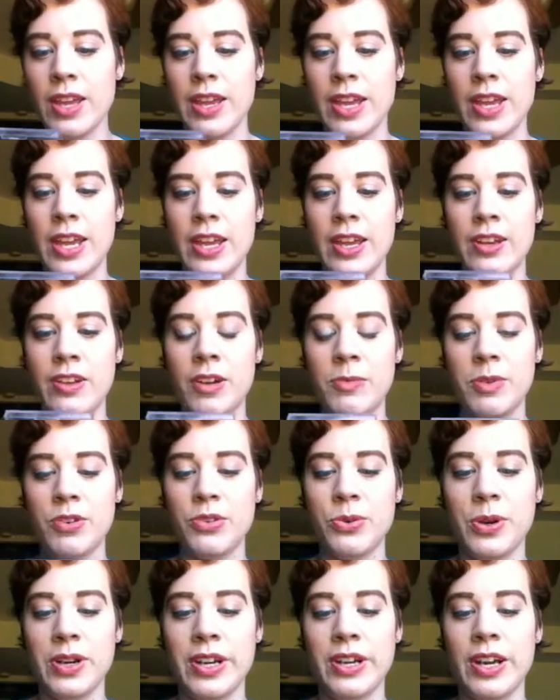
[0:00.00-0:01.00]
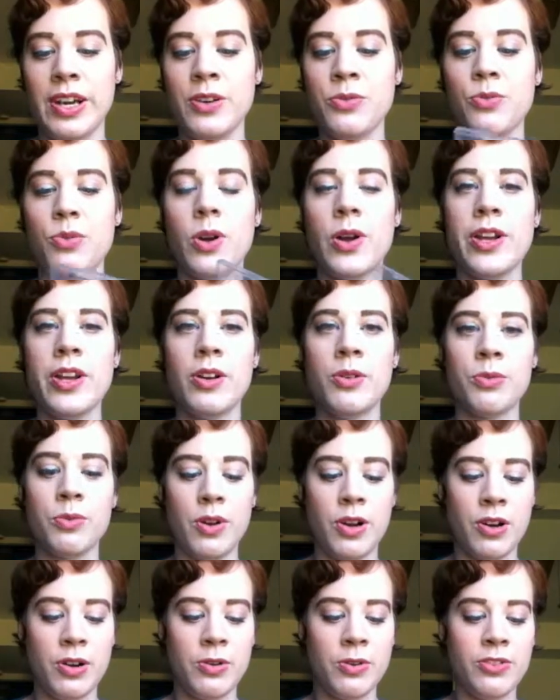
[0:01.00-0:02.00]
in number 29 Royal
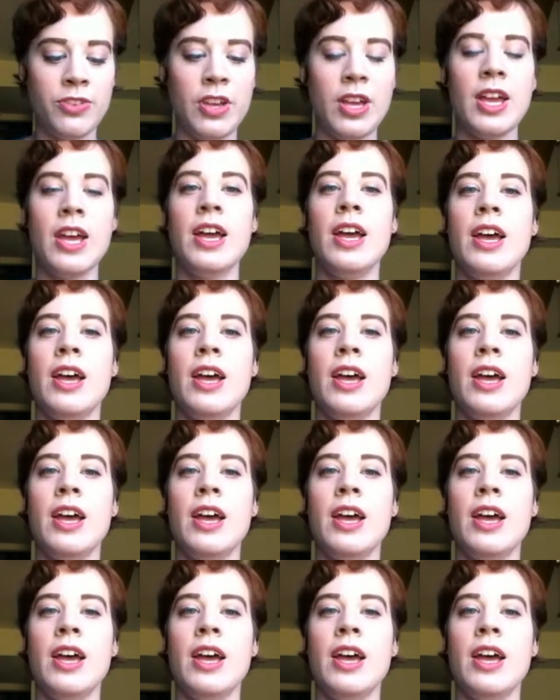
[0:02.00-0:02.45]
Rose.